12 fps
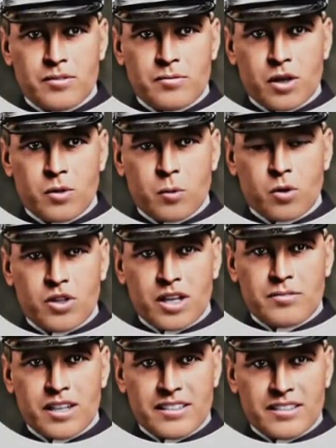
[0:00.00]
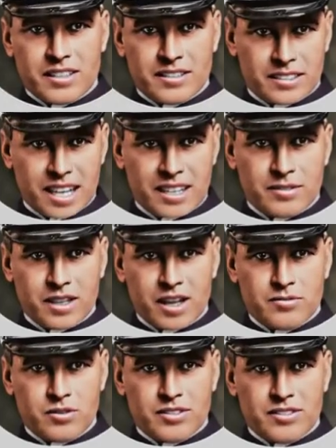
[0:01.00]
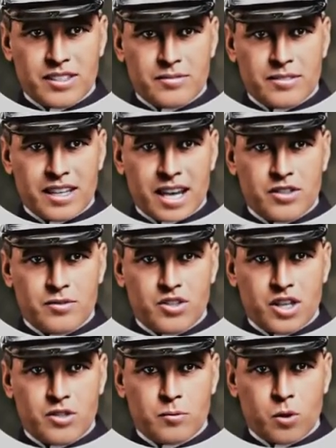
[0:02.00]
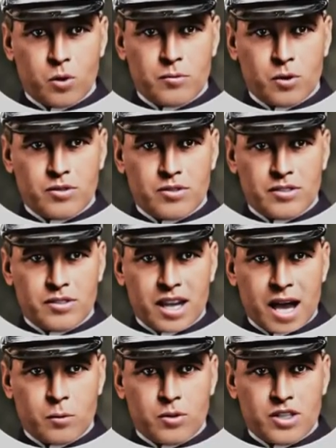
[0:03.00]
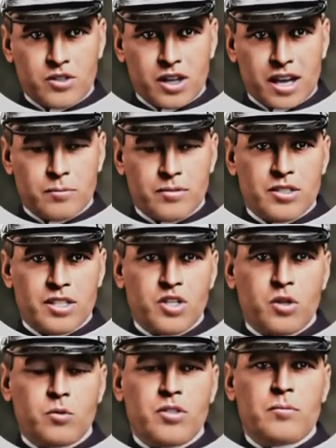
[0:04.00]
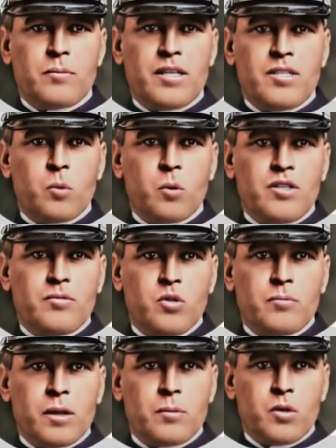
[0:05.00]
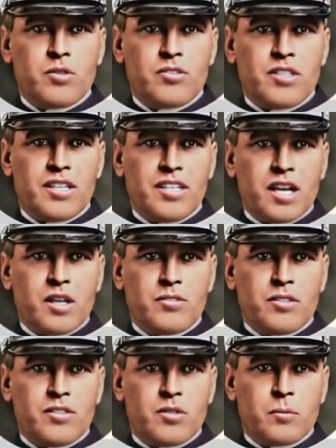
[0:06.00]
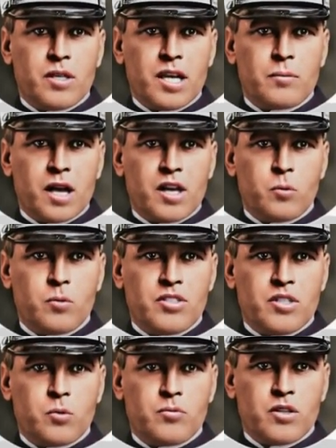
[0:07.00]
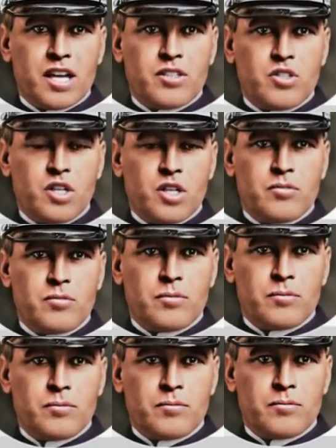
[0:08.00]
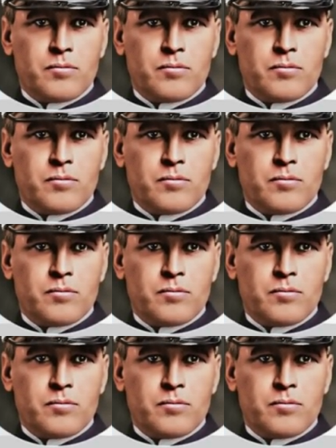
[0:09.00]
In February of 1910, after the sudden death of Chief Provost, I was unanimously chosen by the 24-member of City Council to become Ottawa's new fire chief.